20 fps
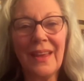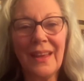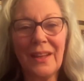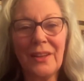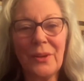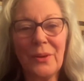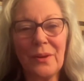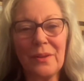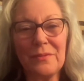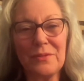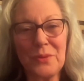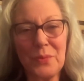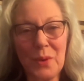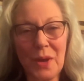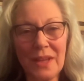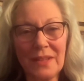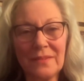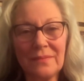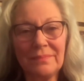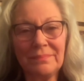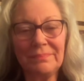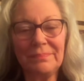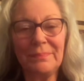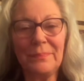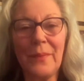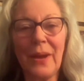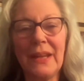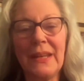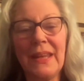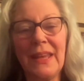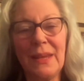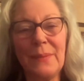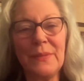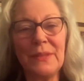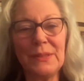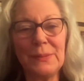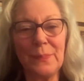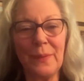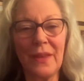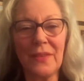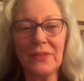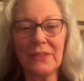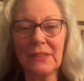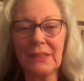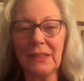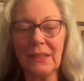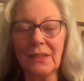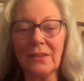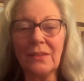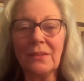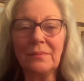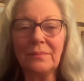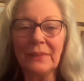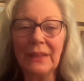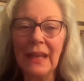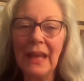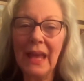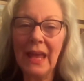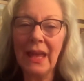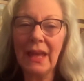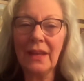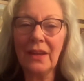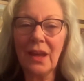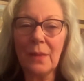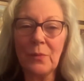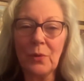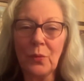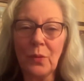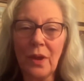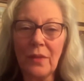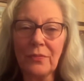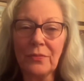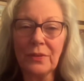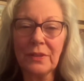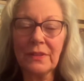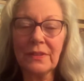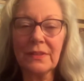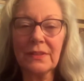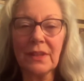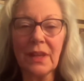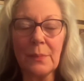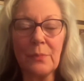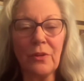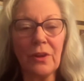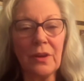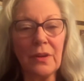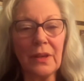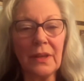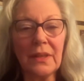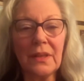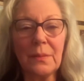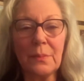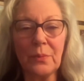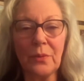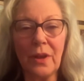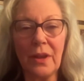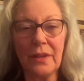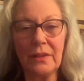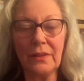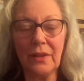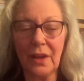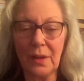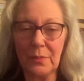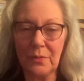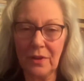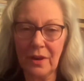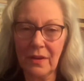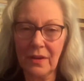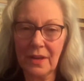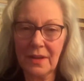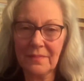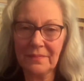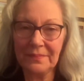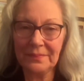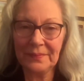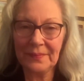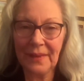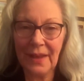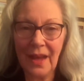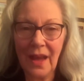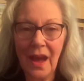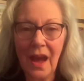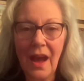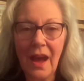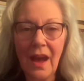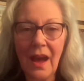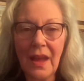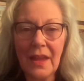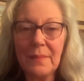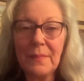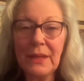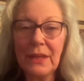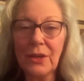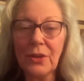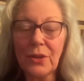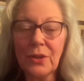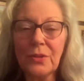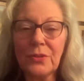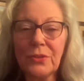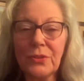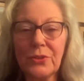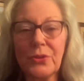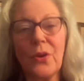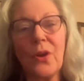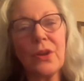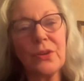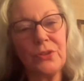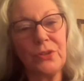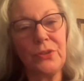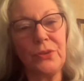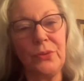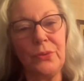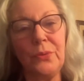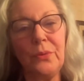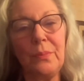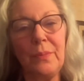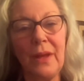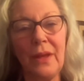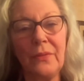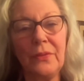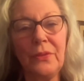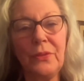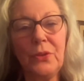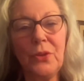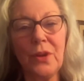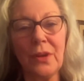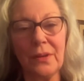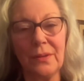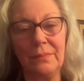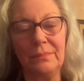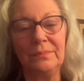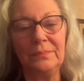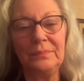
Hello everyone, my name is Beth Siegel and I'm a reference librarian at Bryant Library. I'm here to talk to you about the Nook.